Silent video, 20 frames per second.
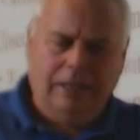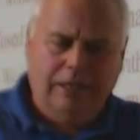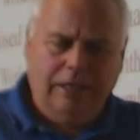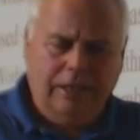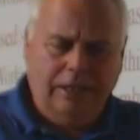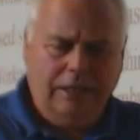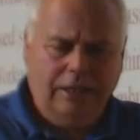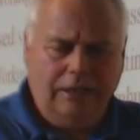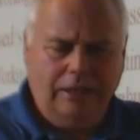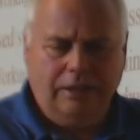
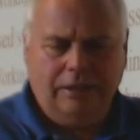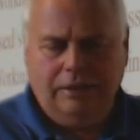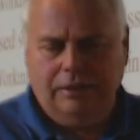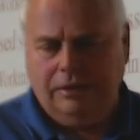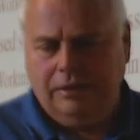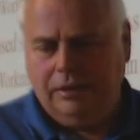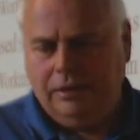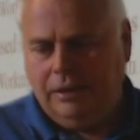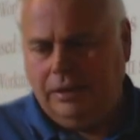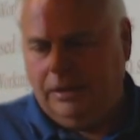a
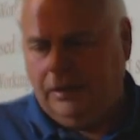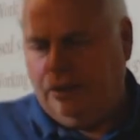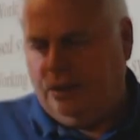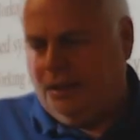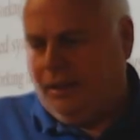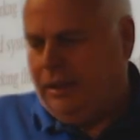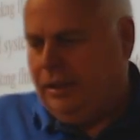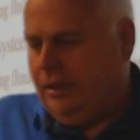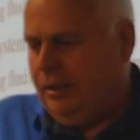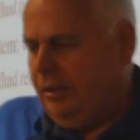
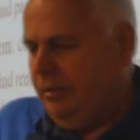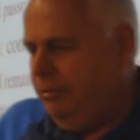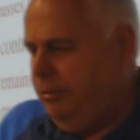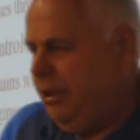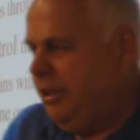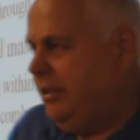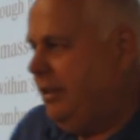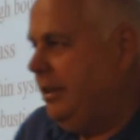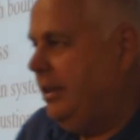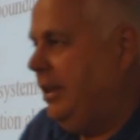
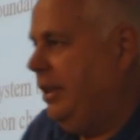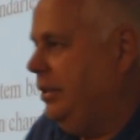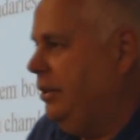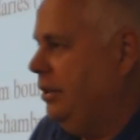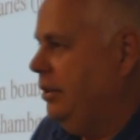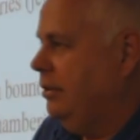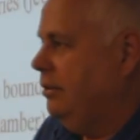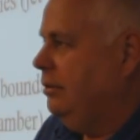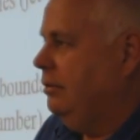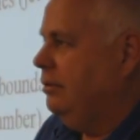piston
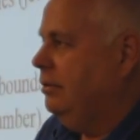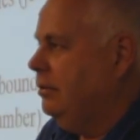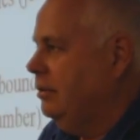engine.